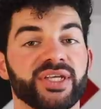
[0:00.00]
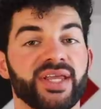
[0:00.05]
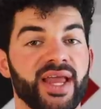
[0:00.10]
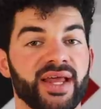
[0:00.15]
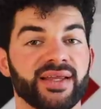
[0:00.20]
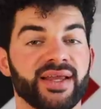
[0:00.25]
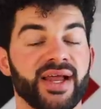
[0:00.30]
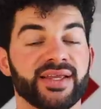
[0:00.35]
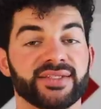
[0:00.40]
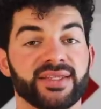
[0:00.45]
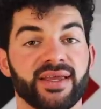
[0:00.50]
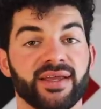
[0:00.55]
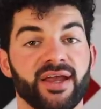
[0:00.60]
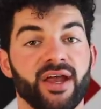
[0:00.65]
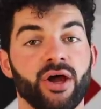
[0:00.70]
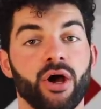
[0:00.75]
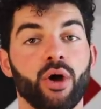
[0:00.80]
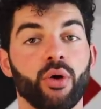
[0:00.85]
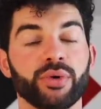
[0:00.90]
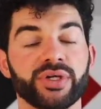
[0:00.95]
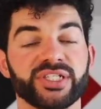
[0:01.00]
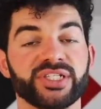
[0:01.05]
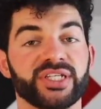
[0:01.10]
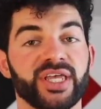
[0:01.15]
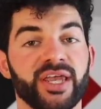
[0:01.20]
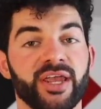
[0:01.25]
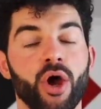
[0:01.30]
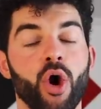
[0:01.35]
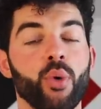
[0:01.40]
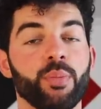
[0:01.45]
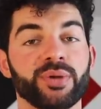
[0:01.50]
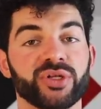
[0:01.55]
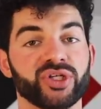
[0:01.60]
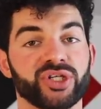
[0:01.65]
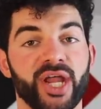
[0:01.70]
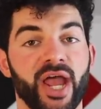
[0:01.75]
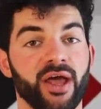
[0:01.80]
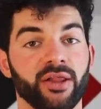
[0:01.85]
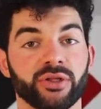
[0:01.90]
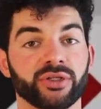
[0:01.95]
again, guys, like I always say, open
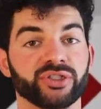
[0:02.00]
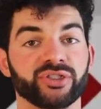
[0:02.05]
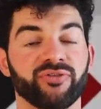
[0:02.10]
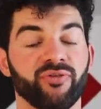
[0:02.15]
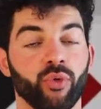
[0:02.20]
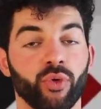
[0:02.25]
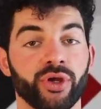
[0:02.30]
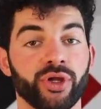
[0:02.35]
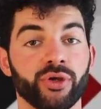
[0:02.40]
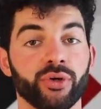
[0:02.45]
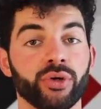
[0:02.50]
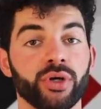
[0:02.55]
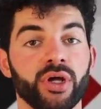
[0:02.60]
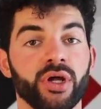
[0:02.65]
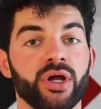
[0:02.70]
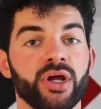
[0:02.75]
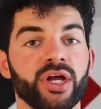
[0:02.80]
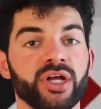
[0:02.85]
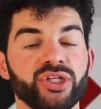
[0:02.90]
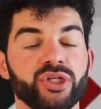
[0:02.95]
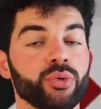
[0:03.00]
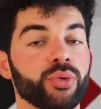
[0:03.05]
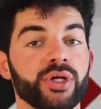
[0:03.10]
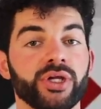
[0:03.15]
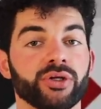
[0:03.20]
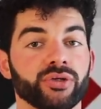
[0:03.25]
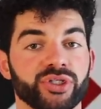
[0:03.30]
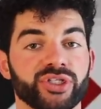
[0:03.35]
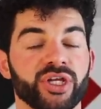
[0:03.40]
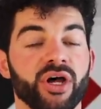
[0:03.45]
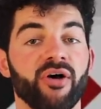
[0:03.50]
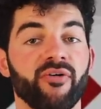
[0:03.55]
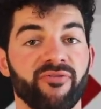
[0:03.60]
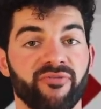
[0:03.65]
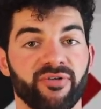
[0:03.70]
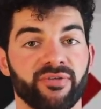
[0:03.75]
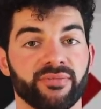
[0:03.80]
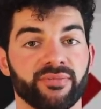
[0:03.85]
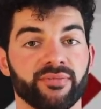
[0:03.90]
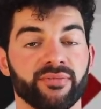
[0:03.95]
challenge for you do it
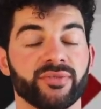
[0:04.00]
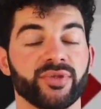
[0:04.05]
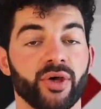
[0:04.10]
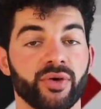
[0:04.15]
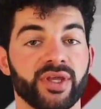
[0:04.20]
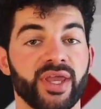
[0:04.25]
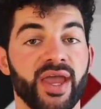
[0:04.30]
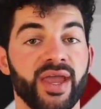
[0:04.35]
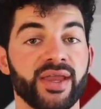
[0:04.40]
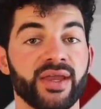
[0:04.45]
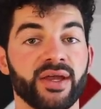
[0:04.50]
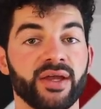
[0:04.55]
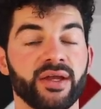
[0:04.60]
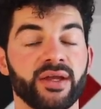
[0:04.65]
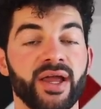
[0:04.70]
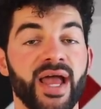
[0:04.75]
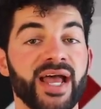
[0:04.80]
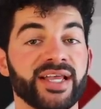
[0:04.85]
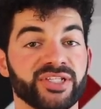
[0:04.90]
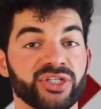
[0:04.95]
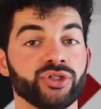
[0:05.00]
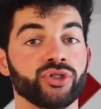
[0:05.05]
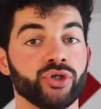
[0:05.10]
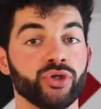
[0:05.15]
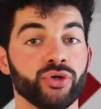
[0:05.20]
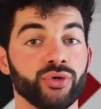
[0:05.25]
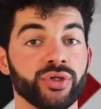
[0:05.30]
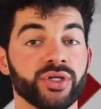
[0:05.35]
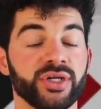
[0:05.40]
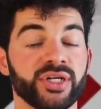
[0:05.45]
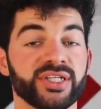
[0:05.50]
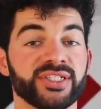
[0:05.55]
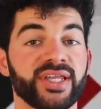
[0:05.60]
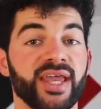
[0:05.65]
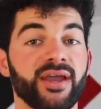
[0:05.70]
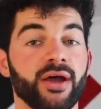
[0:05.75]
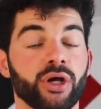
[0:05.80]
yourself, okay? As a dude, stay